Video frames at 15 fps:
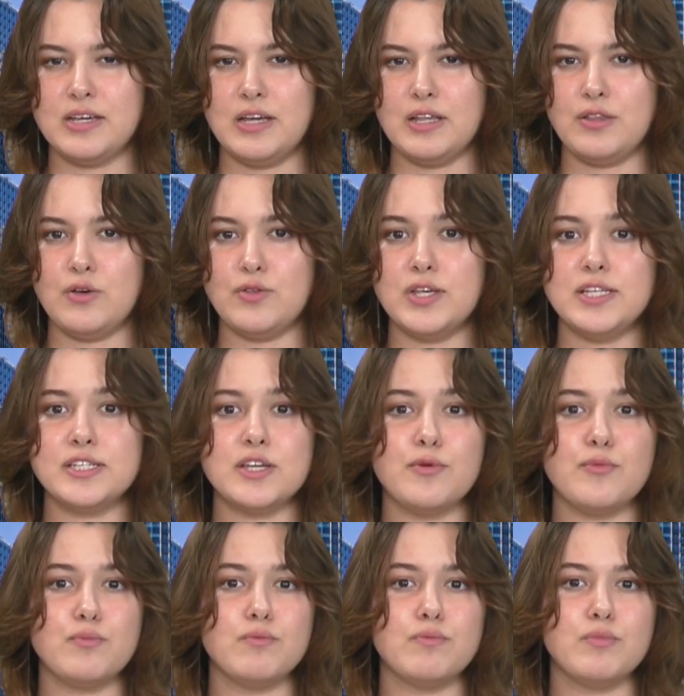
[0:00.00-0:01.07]
Though these
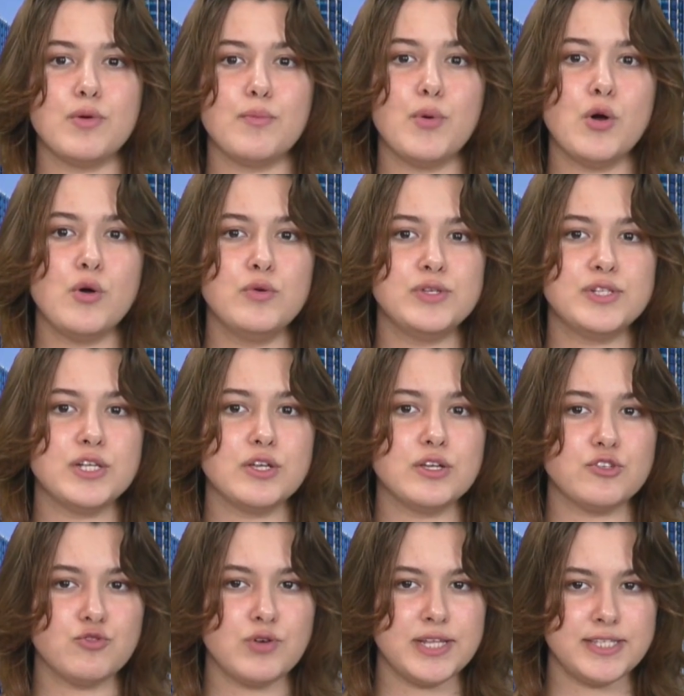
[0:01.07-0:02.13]
proposed
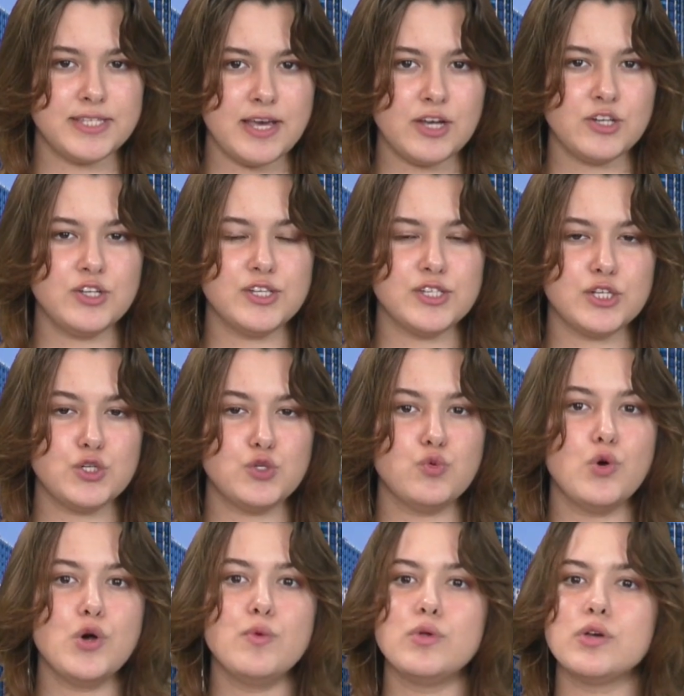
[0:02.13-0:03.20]
transactions,
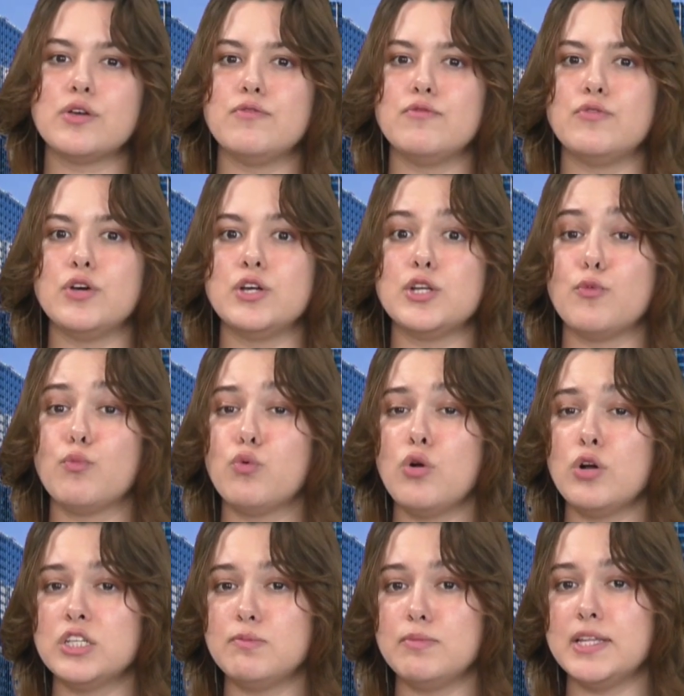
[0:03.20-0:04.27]
Troy will convert
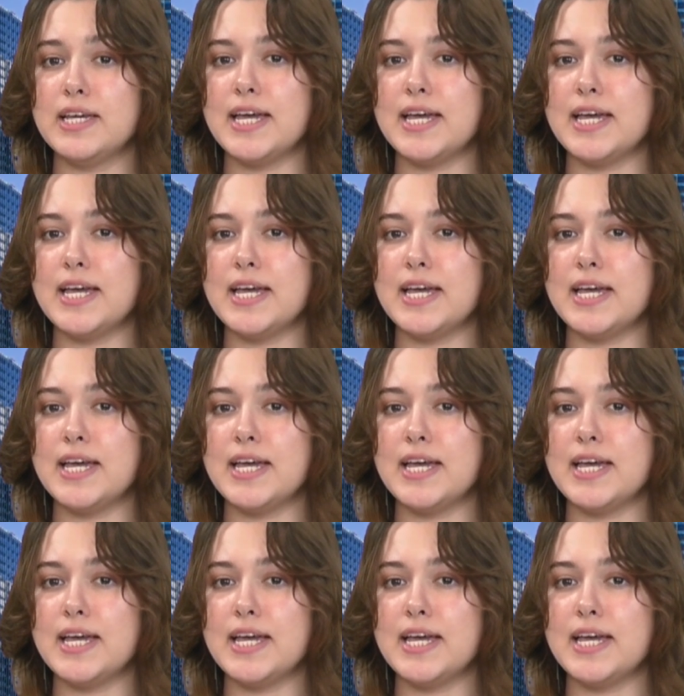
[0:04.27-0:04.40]
approximately